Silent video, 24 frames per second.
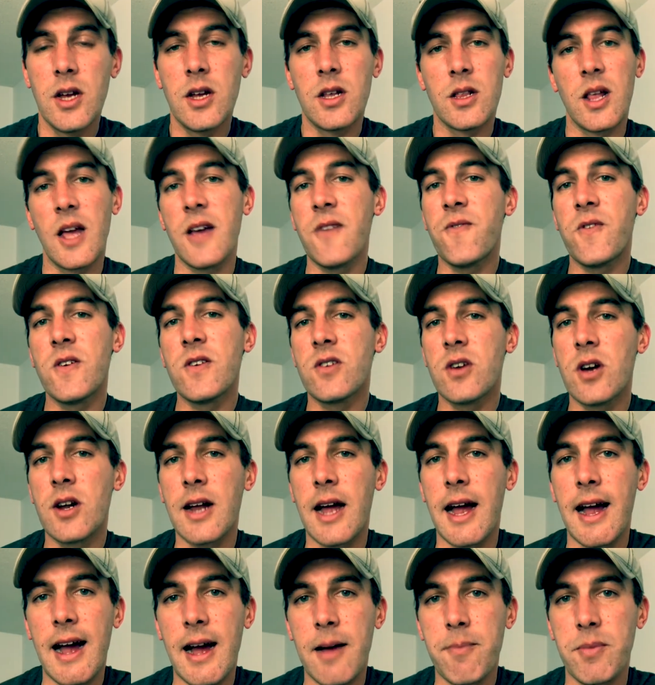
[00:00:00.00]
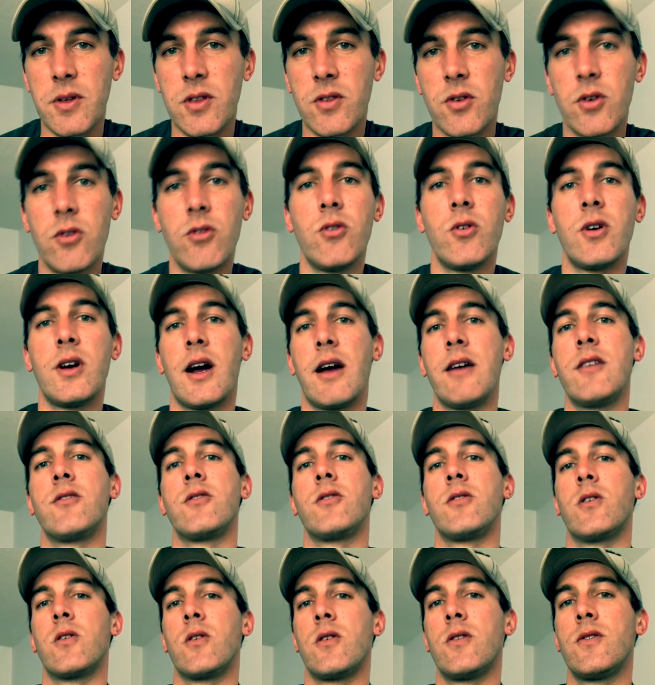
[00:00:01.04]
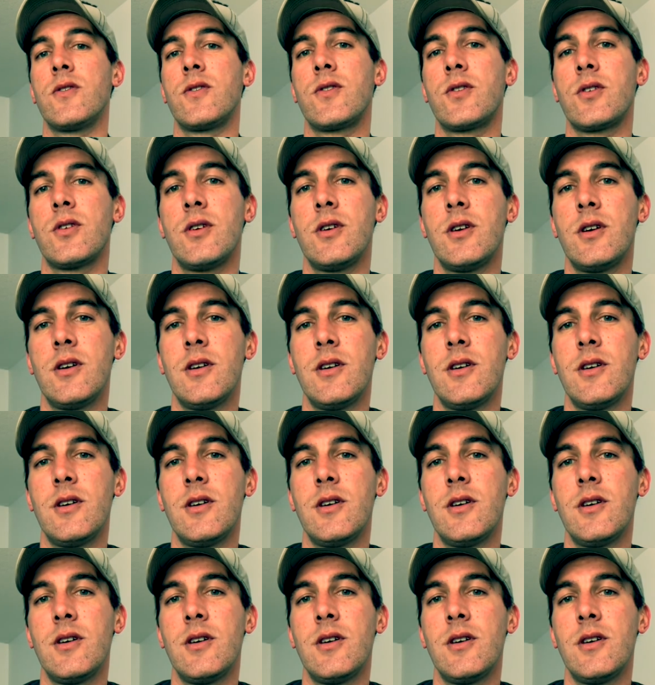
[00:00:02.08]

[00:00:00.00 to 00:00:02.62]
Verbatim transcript: Life is going to happen to you guys and girls.